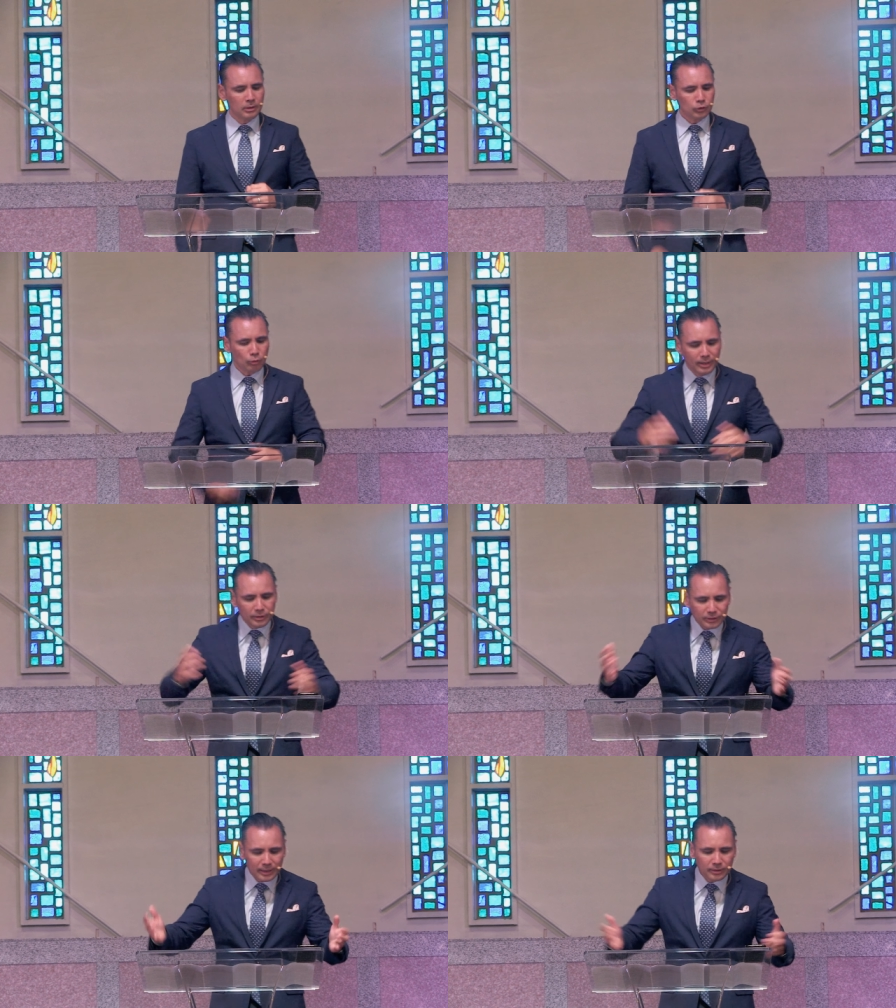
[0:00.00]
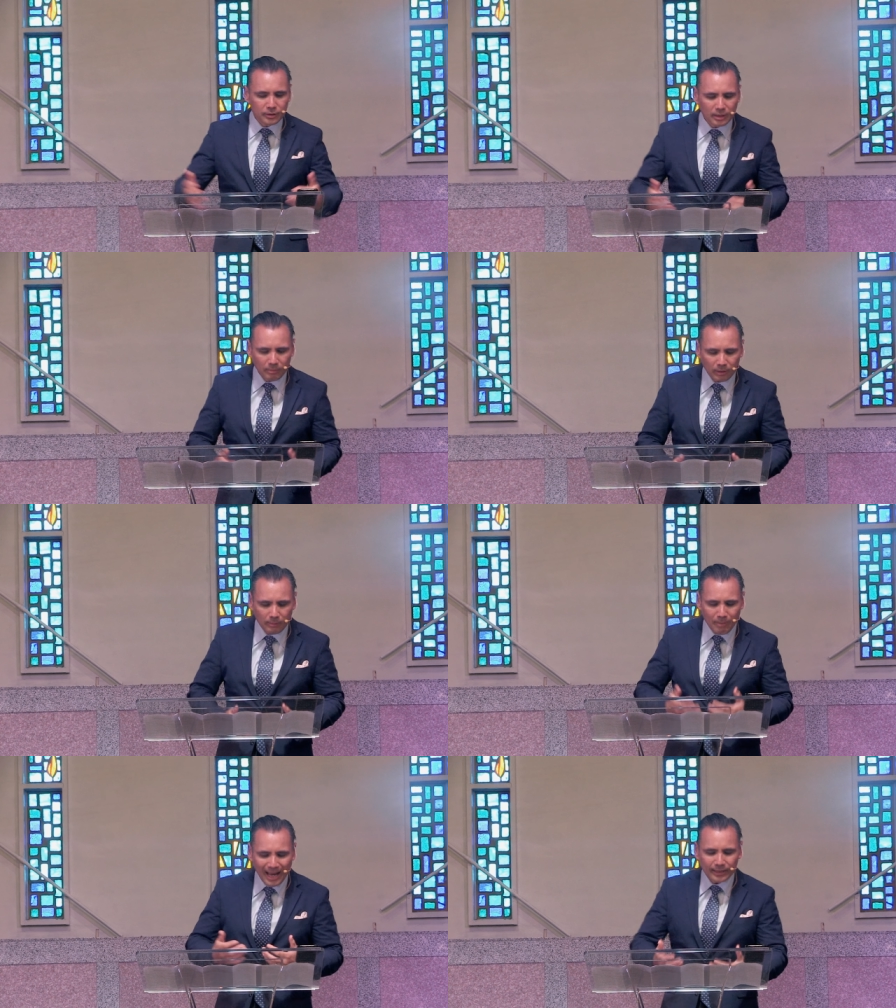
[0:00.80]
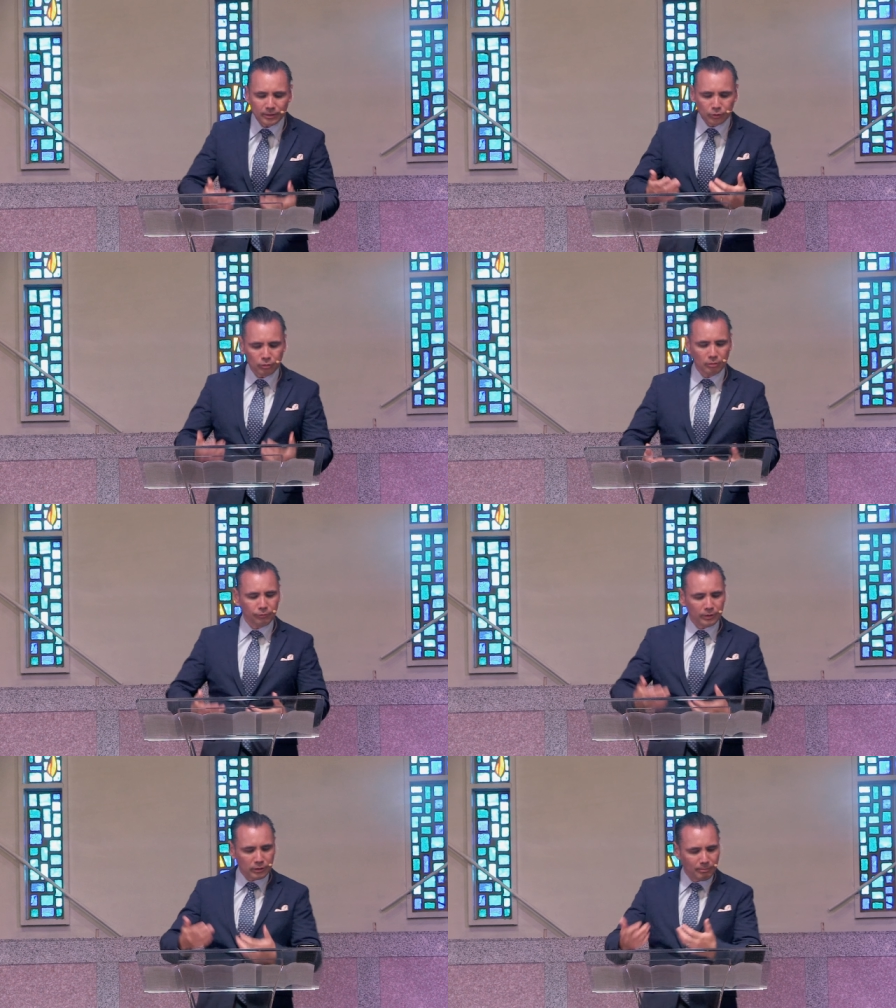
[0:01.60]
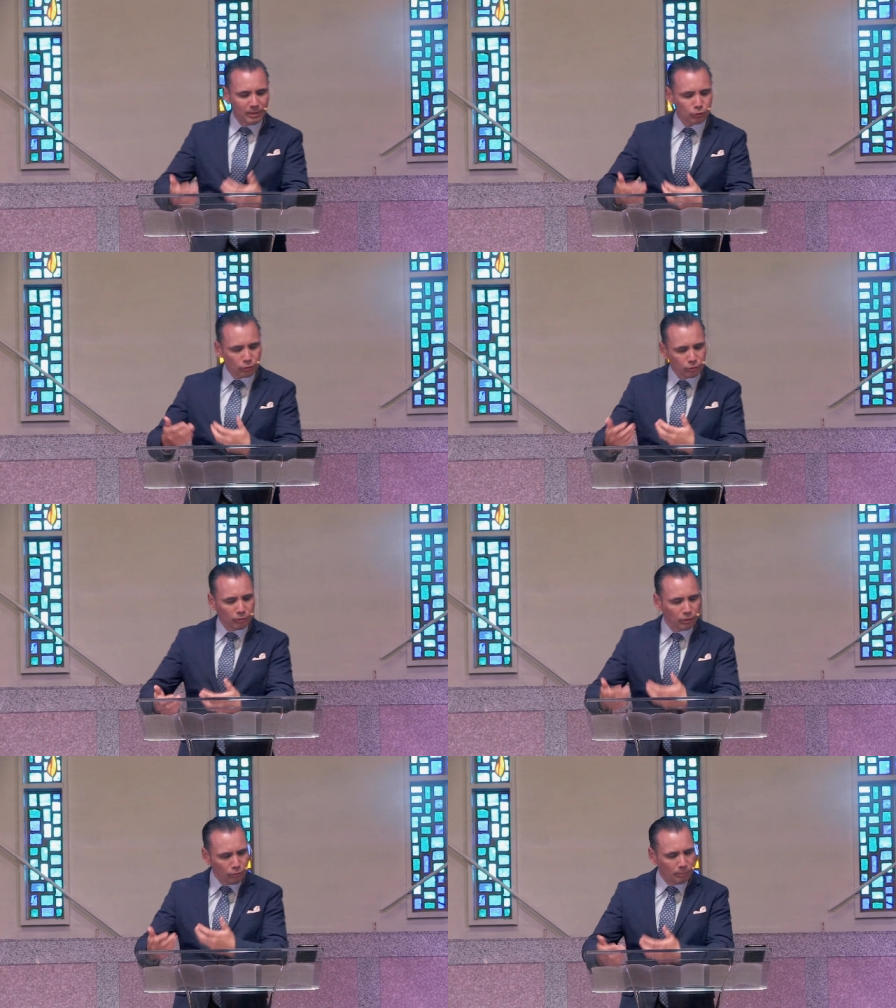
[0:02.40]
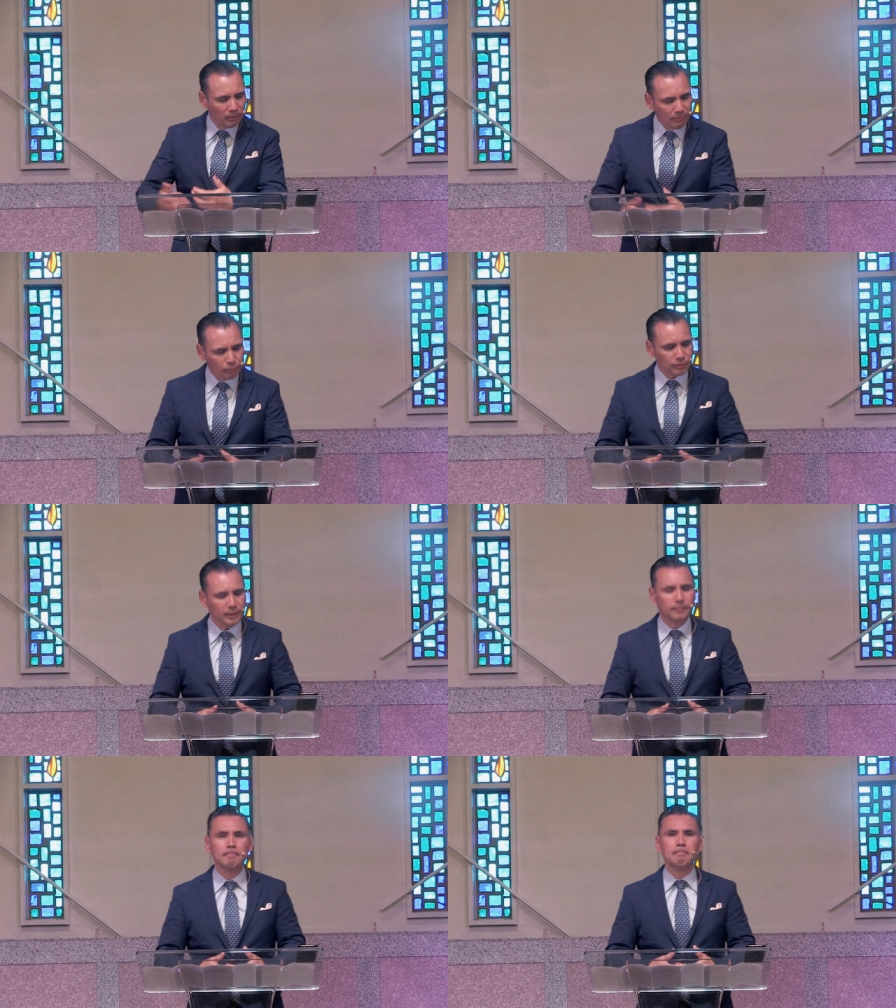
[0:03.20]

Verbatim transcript: So he sends Timothy back to serve and to minister to the new believers there.